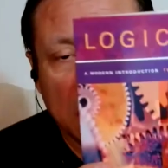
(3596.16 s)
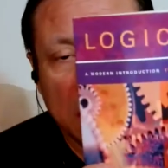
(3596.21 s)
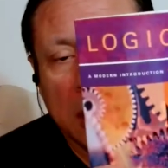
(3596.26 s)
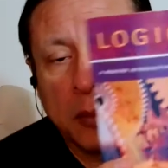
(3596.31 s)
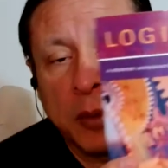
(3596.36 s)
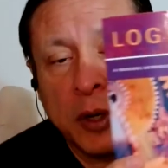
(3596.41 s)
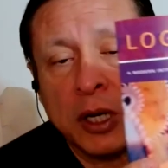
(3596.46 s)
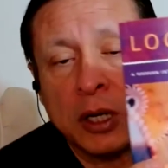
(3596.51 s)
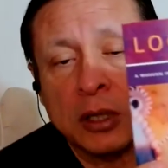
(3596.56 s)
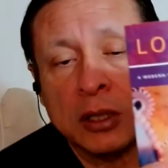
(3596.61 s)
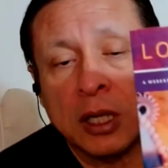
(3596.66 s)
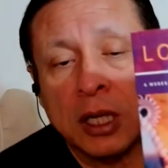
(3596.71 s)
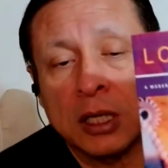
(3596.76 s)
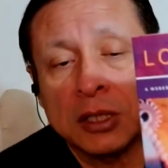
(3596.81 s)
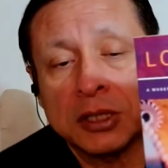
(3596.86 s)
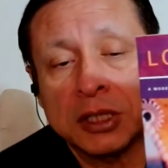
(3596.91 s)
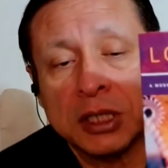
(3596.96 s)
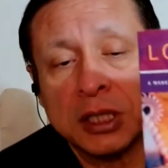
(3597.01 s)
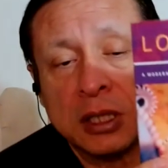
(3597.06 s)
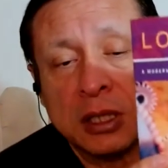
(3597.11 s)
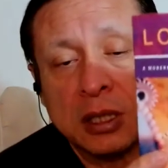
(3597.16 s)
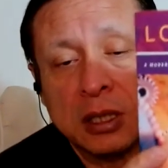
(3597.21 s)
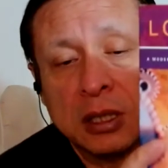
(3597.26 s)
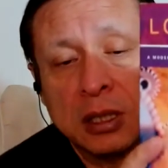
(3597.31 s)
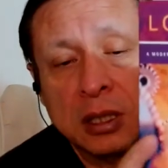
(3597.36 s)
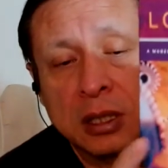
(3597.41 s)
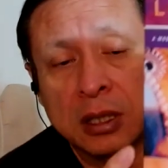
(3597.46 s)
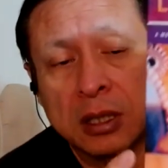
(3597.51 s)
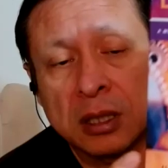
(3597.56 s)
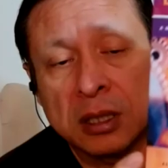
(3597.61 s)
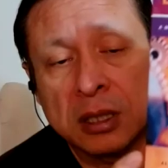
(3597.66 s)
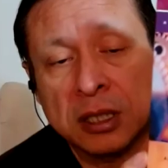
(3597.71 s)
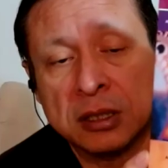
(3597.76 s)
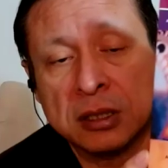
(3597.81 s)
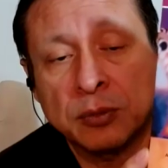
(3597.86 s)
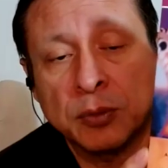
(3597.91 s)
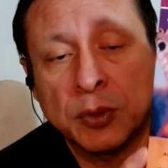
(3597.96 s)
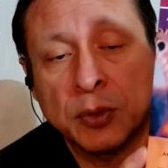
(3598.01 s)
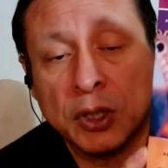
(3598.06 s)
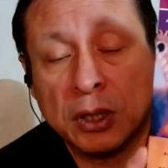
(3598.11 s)
A book on logic,
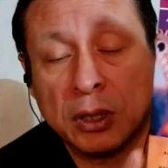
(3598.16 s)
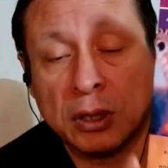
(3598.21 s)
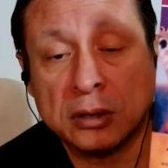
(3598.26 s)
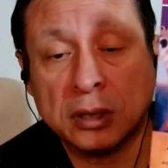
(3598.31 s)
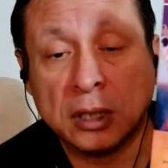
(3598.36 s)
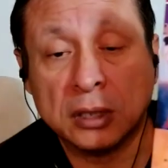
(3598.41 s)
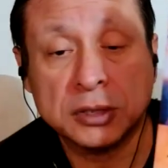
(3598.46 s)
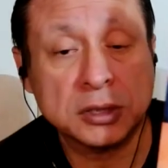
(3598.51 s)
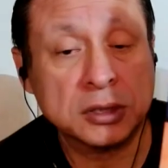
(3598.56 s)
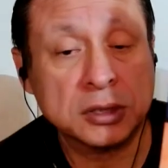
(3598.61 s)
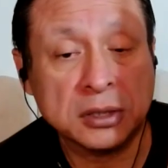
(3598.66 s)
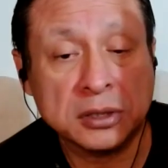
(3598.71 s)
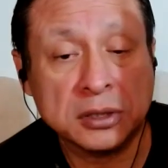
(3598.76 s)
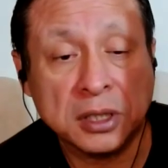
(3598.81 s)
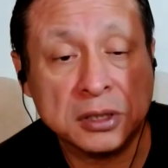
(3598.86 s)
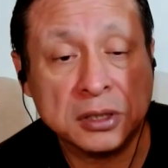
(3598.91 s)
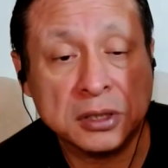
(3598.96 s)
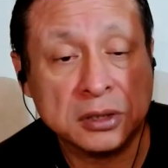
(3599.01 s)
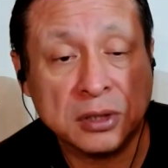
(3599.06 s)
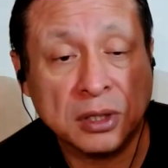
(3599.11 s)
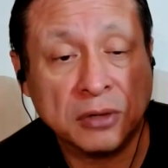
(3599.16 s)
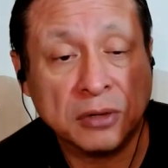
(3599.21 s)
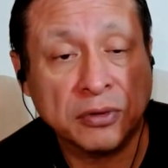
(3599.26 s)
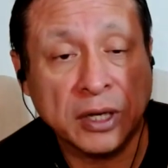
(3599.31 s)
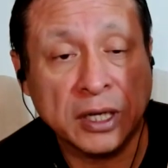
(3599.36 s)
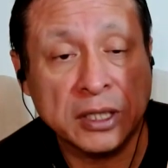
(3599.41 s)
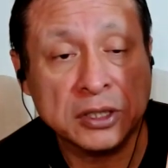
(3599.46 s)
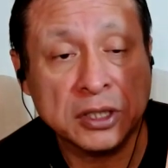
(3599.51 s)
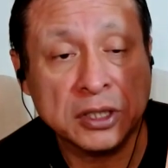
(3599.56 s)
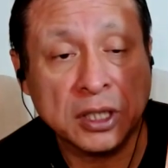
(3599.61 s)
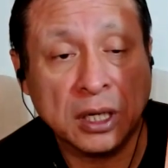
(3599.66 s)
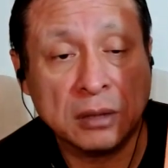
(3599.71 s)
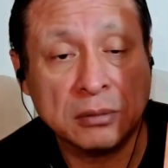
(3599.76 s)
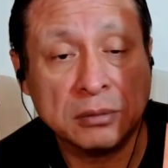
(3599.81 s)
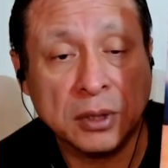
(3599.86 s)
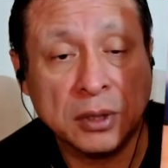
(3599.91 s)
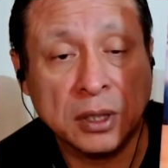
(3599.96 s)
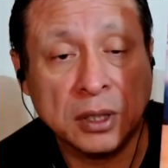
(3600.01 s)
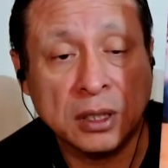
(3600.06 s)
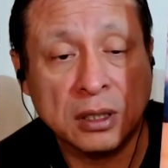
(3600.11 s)
another book on logic that does a fine
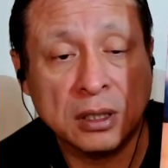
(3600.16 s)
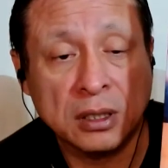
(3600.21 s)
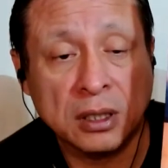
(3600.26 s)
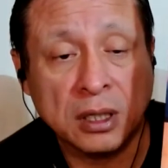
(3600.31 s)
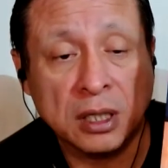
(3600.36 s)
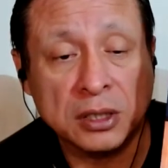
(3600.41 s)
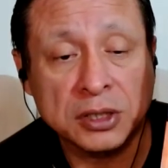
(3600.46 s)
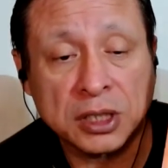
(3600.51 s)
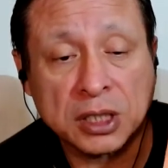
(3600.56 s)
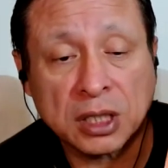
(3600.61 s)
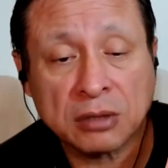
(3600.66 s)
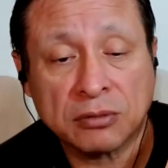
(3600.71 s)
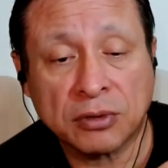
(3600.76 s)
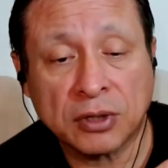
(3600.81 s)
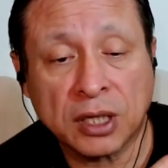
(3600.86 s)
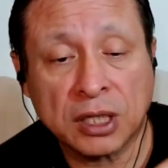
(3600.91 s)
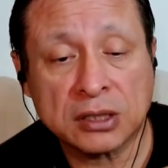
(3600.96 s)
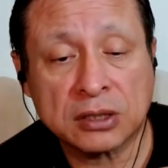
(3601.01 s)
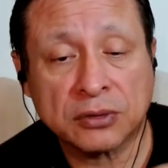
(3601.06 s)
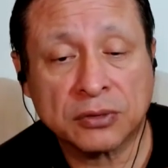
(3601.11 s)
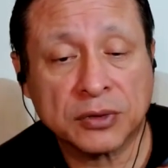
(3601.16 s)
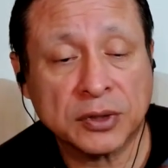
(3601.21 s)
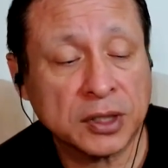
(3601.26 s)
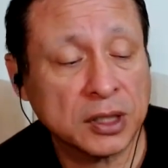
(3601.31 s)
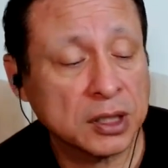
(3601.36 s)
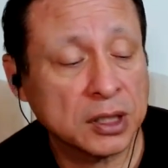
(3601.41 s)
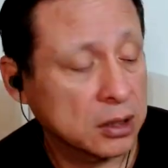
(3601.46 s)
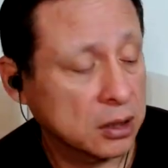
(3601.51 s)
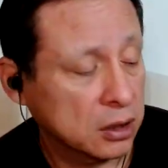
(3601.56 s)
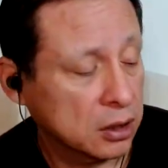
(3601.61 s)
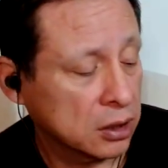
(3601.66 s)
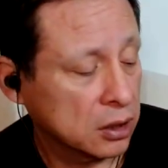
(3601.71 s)
job. Logic and Philosophy.